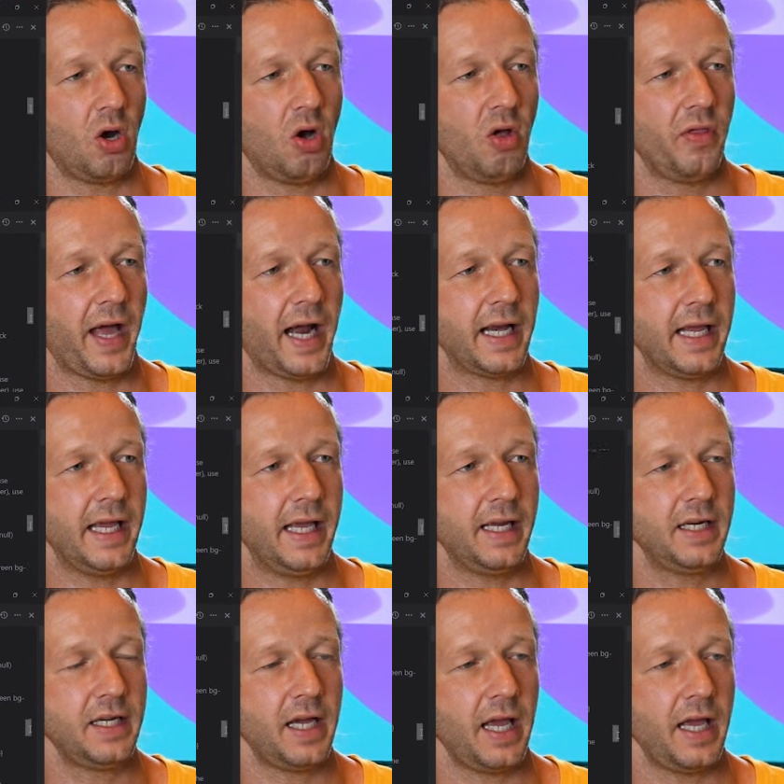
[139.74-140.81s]
all that
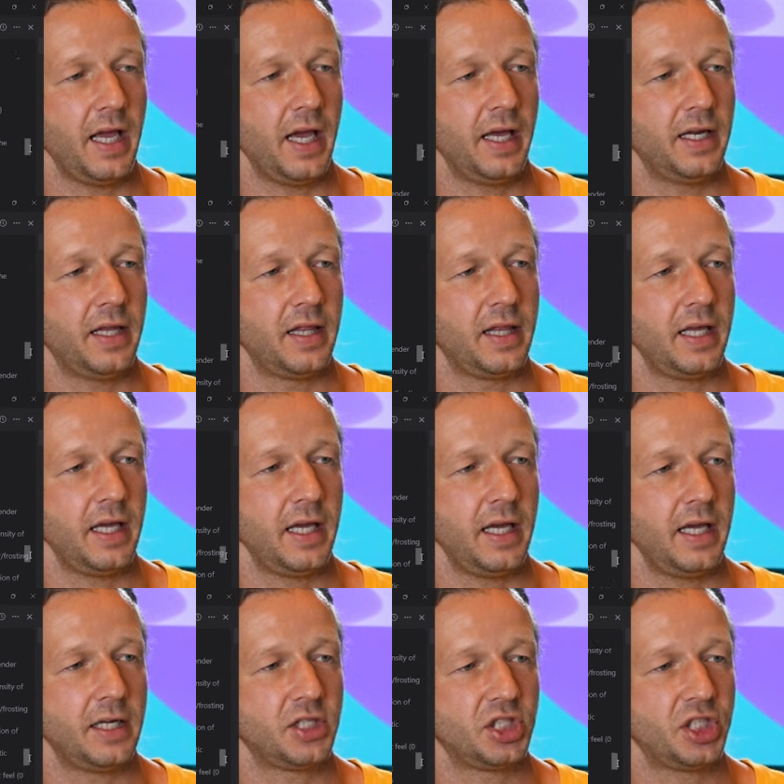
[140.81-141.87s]
in in
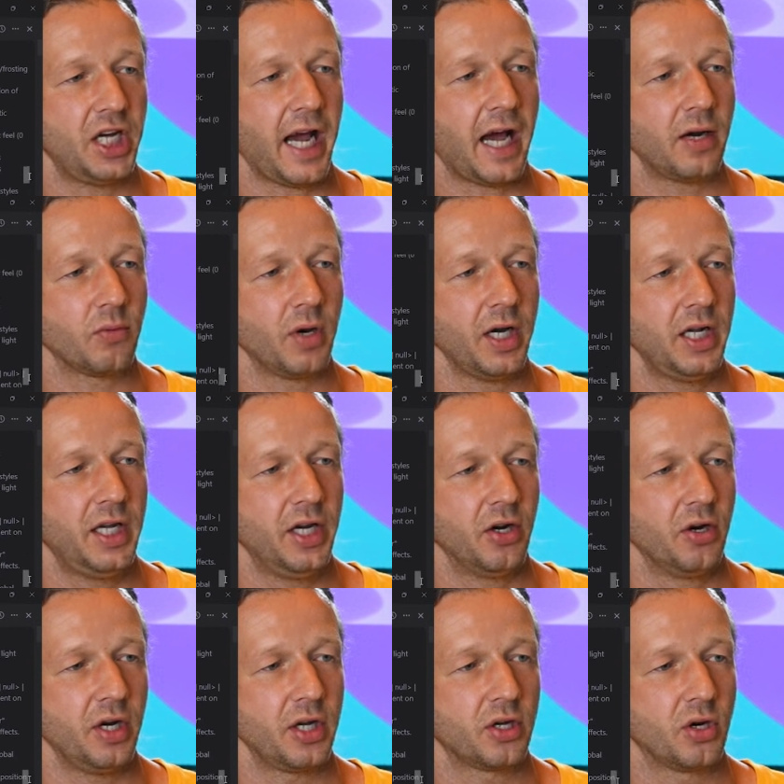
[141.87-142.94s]
the chat right
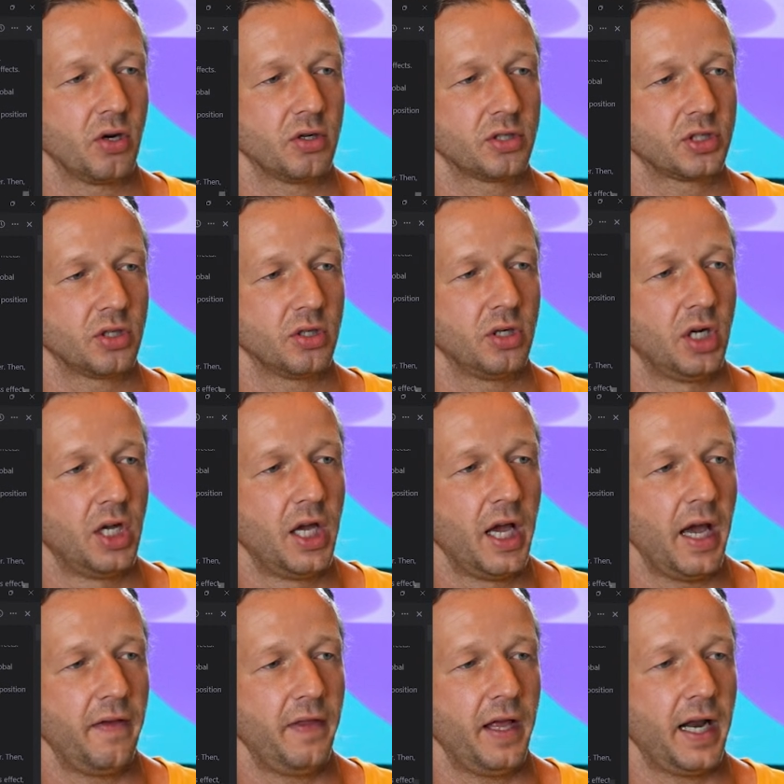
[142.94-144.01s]
here in Cursor,
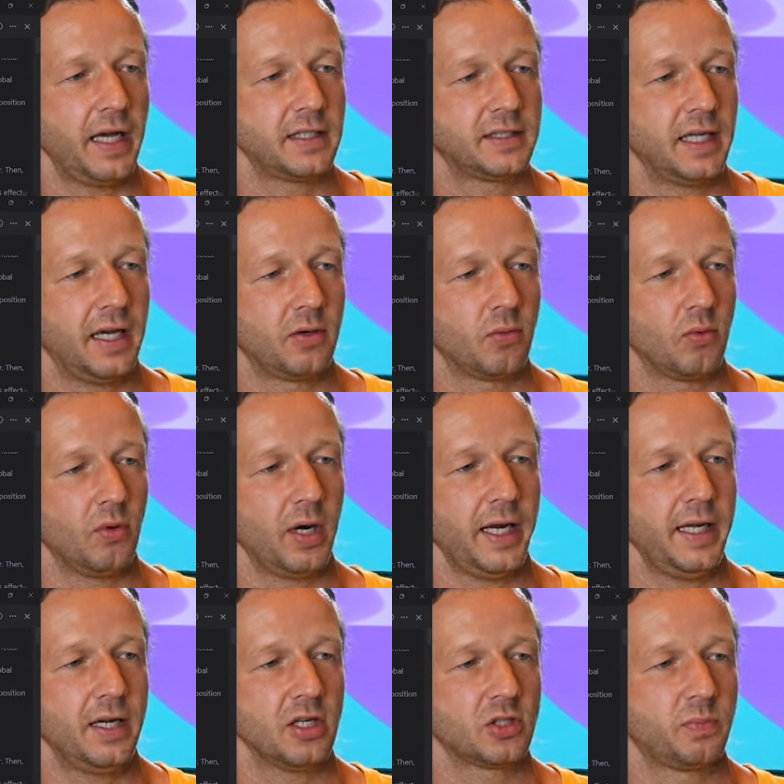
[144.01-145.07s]
and then I said right here